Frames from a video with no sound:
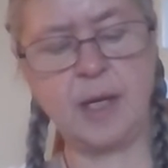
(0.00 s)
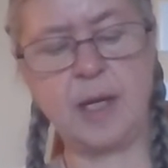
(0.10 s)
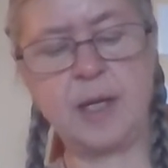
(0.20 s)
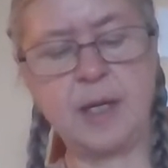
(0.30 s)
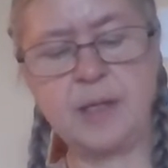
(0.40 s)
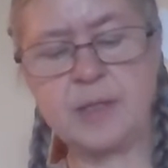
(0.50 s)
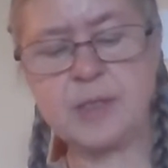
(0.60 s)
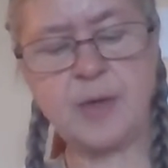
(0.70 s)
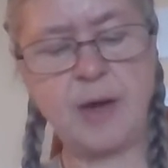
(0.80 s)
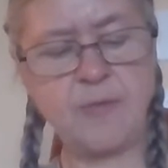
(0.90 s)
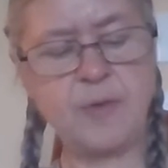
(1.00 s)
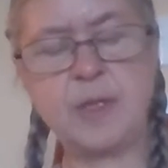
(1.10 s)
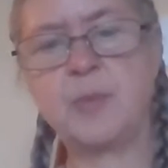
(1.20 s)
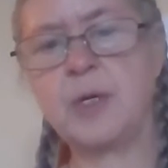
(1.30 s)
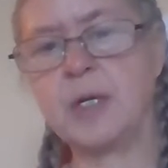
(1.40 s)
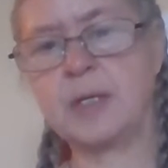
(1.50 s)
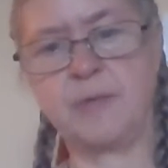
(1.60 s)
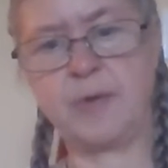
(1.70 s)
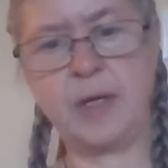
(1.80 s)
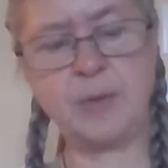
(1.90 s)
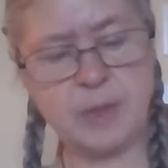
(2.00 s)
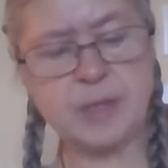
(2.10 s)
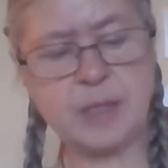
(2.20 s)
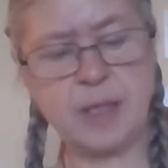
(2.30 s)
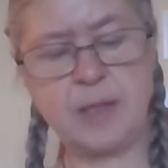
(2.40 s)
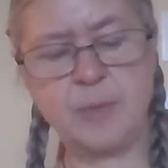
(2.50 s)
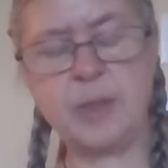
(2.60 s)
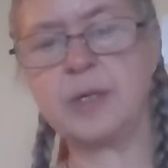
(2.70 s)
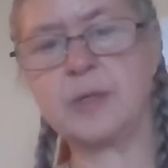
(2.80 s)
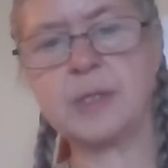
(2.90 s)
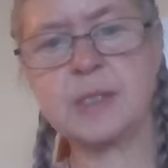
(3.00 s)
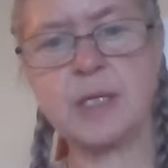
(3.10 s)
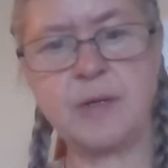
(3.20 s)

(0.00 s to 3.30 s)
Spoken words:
And I also have in the book the vitamins and the minerals